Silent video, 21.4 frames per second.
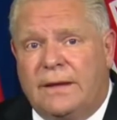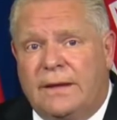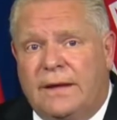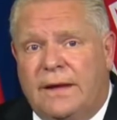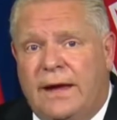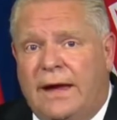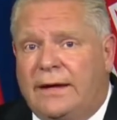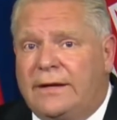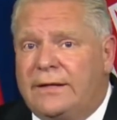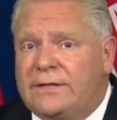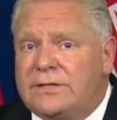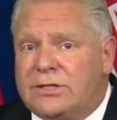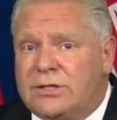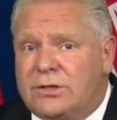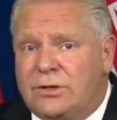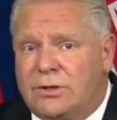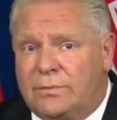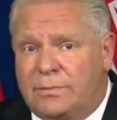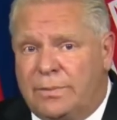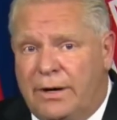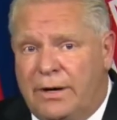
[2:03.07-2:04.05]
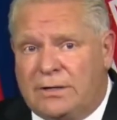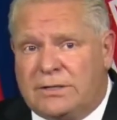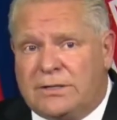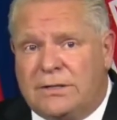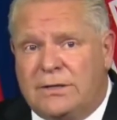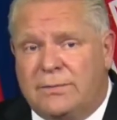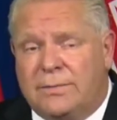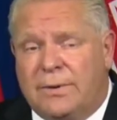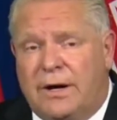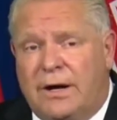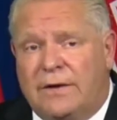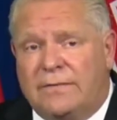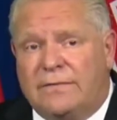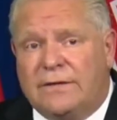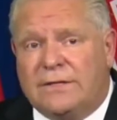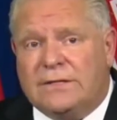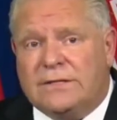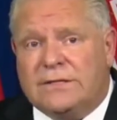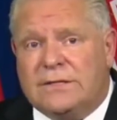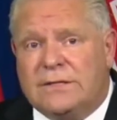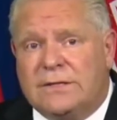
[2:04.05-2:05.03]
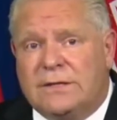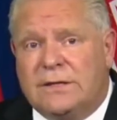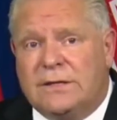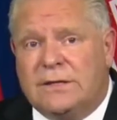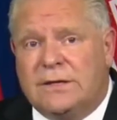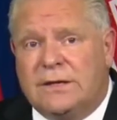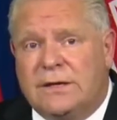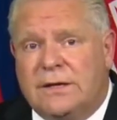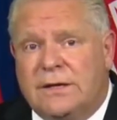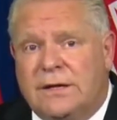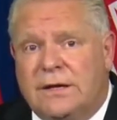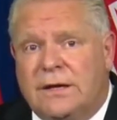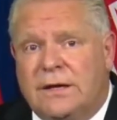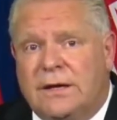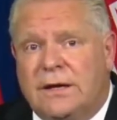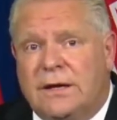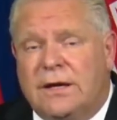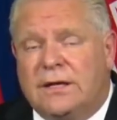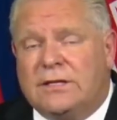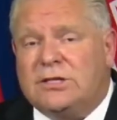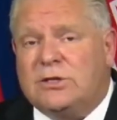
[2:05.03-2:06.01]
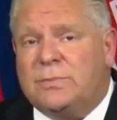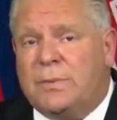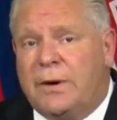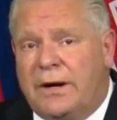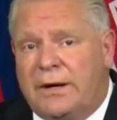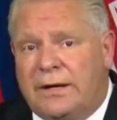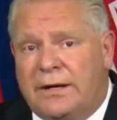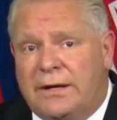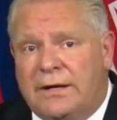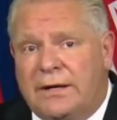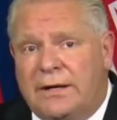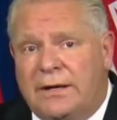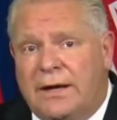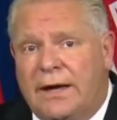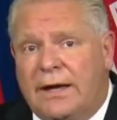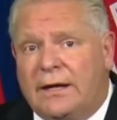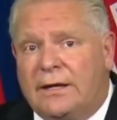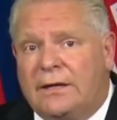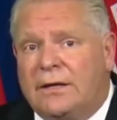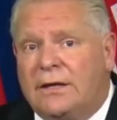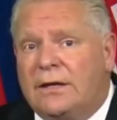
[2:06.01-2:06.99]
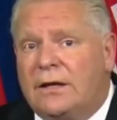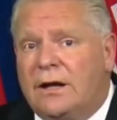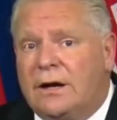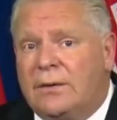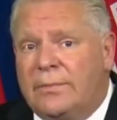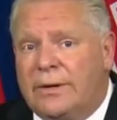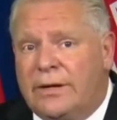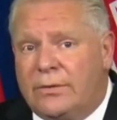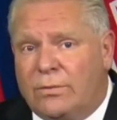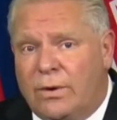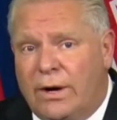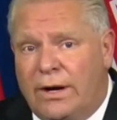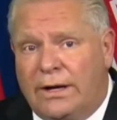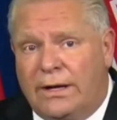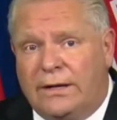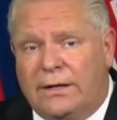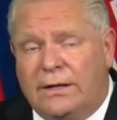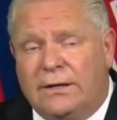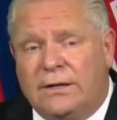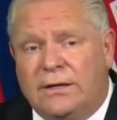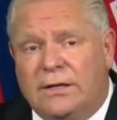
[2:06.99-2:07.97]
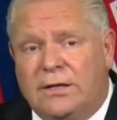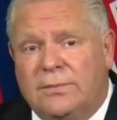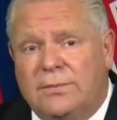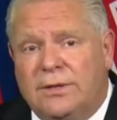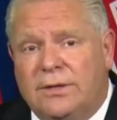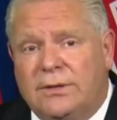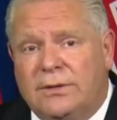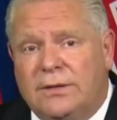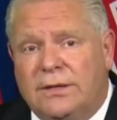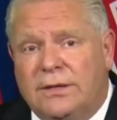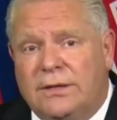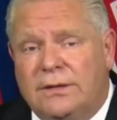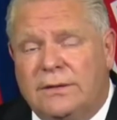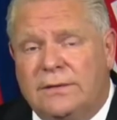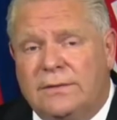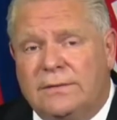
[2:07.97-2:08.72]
And in certain parts of the province, it's spreading at an alarming rate in the community.